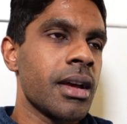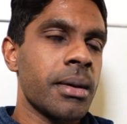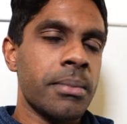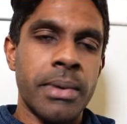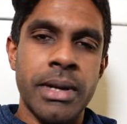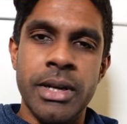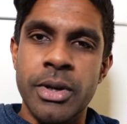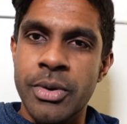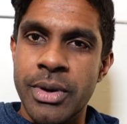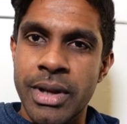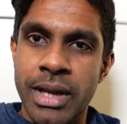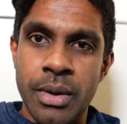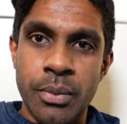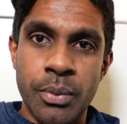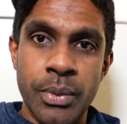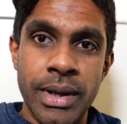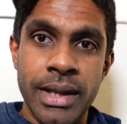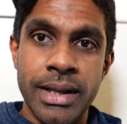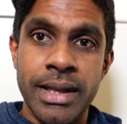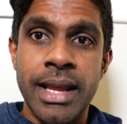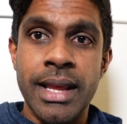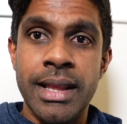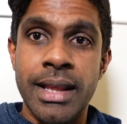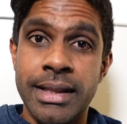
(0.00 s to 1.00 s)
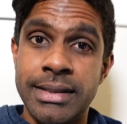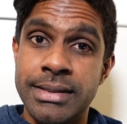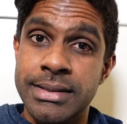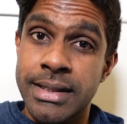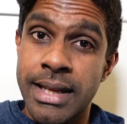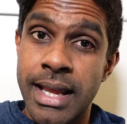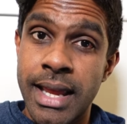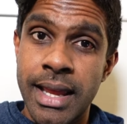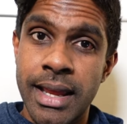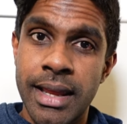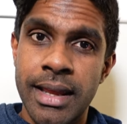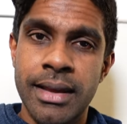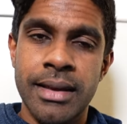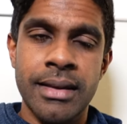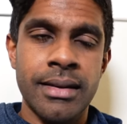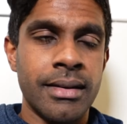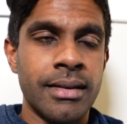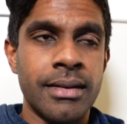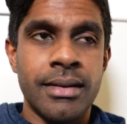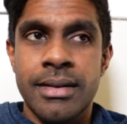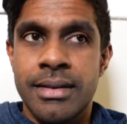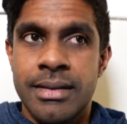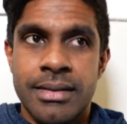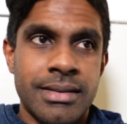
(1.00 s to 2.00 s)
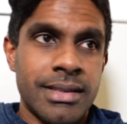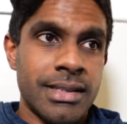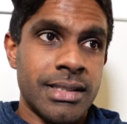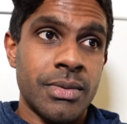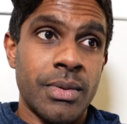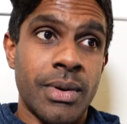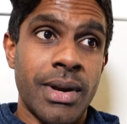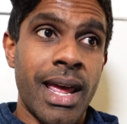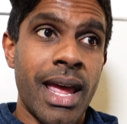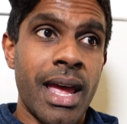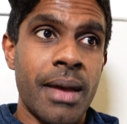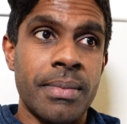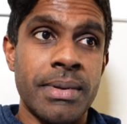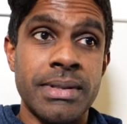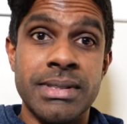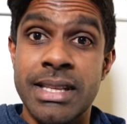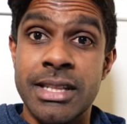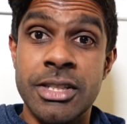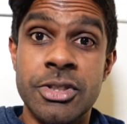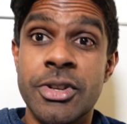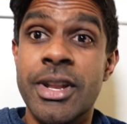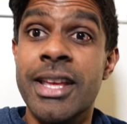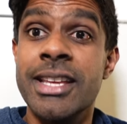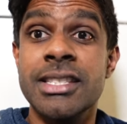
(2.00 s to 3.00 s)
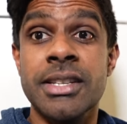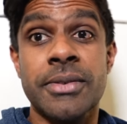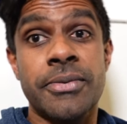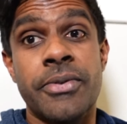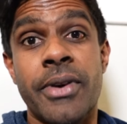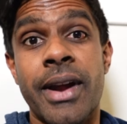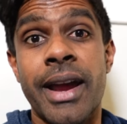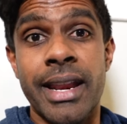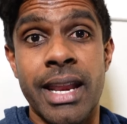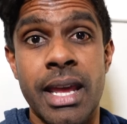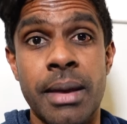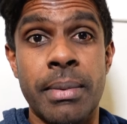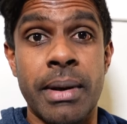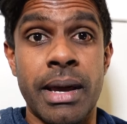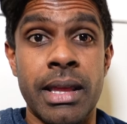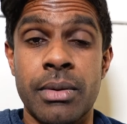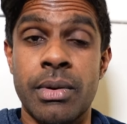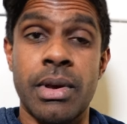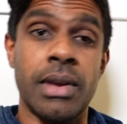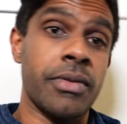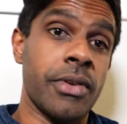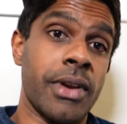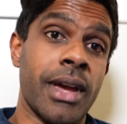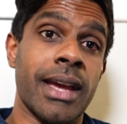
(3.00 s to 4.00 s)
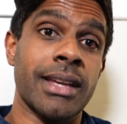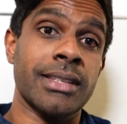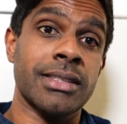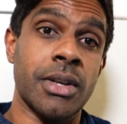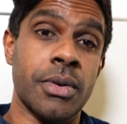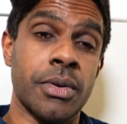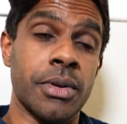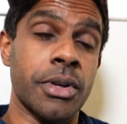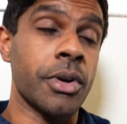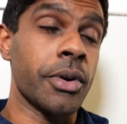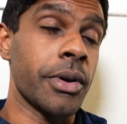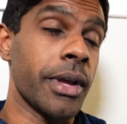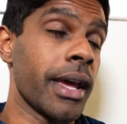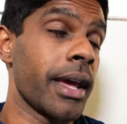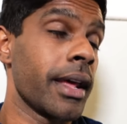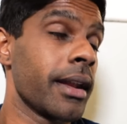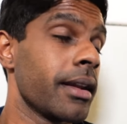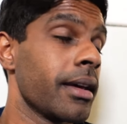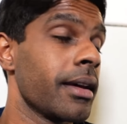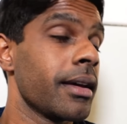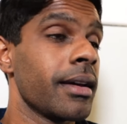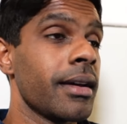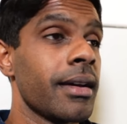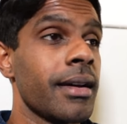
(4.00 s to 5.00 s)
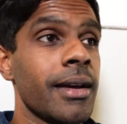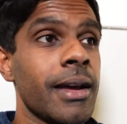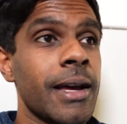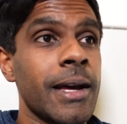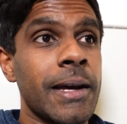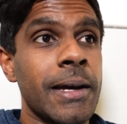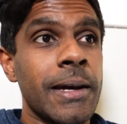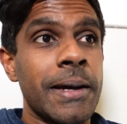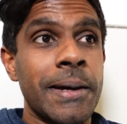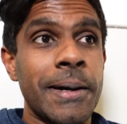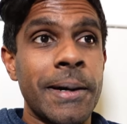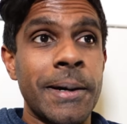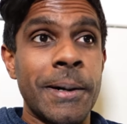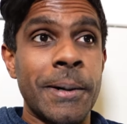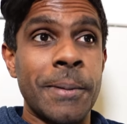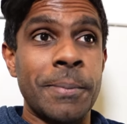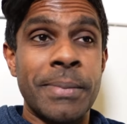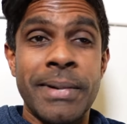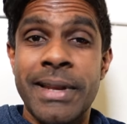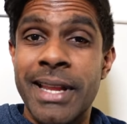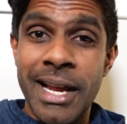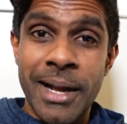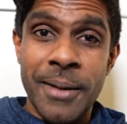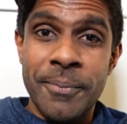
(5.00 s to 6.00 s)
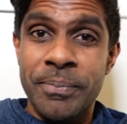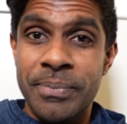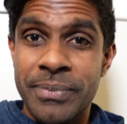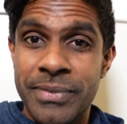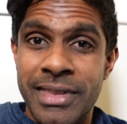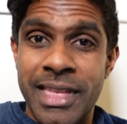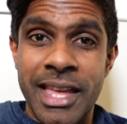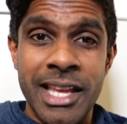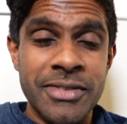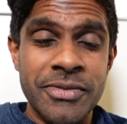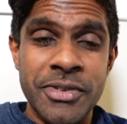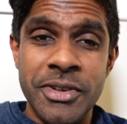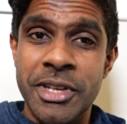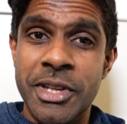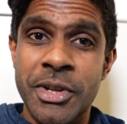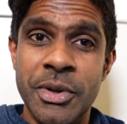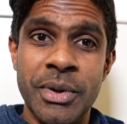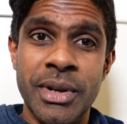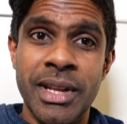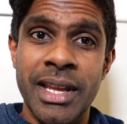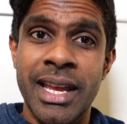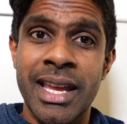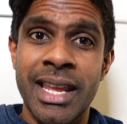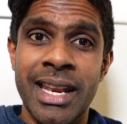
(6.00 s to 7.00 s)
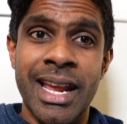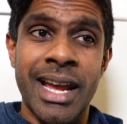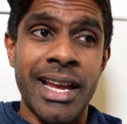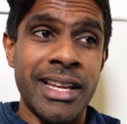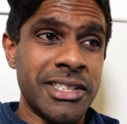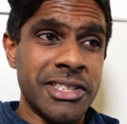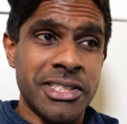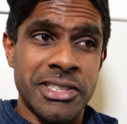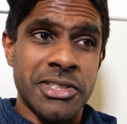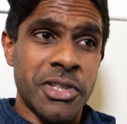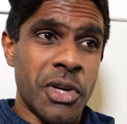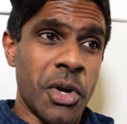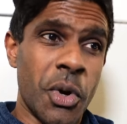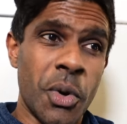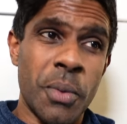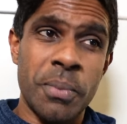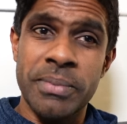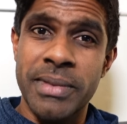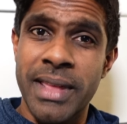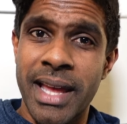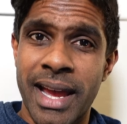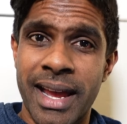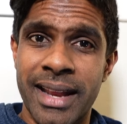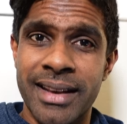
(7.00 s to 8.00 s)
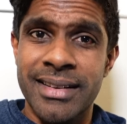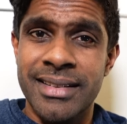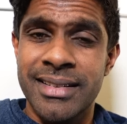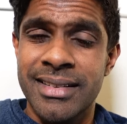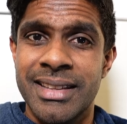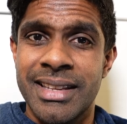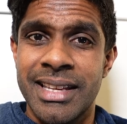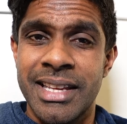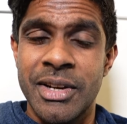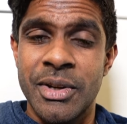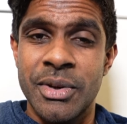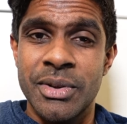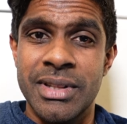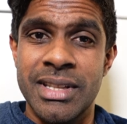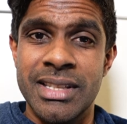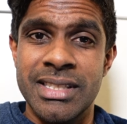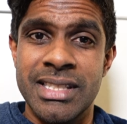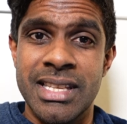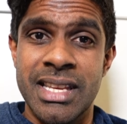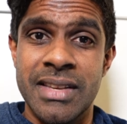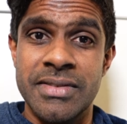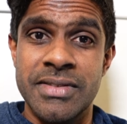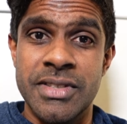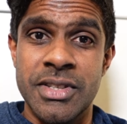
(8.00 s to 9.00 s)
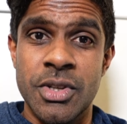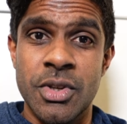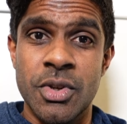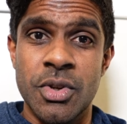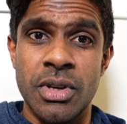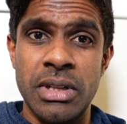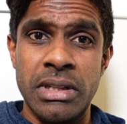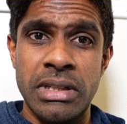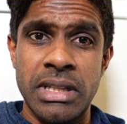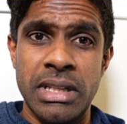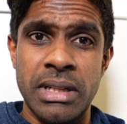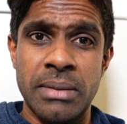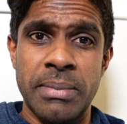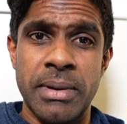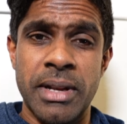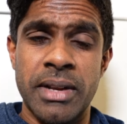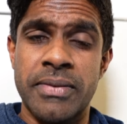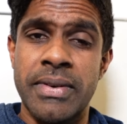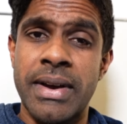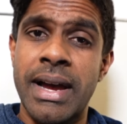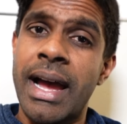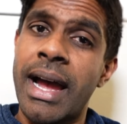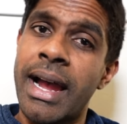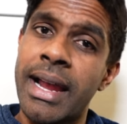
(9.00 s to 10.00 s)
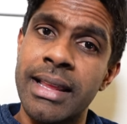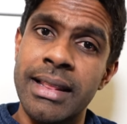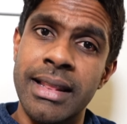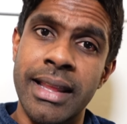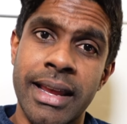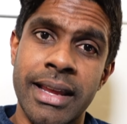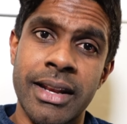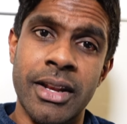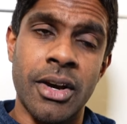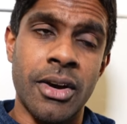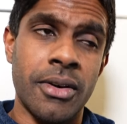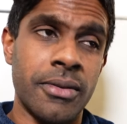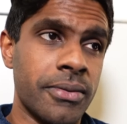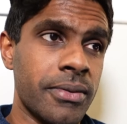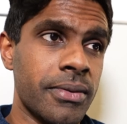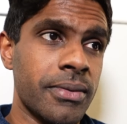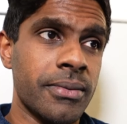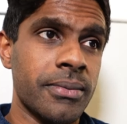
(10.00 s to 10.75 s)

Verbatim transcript: But during a weekday like today, this is what happens. And today's a Friday, by the way, if you guys don't know yet. But yeah, thanks for tuning in. I just hope that, you know, this gives you a little bit of a highlight of